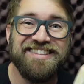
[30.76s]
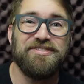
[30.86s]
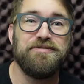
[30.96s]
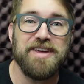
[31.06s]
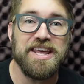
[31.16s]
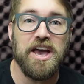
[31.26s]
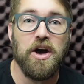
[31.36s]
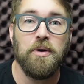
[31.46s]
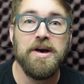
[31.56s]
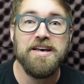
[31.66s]
this
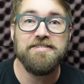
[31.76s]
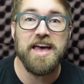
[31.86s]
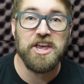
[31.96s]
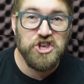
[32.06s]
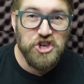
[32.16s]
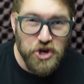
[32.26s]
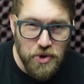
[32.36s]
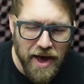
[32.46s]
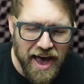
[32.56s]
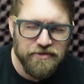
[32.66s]
video that
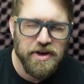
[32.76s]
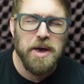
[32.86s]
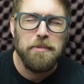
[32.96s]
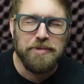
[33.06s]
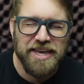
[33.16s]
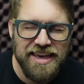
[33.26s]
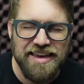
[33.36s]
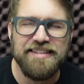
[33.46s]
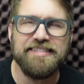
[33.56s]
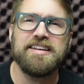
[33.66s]
you have
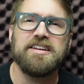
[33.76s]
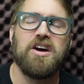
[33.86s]
peace and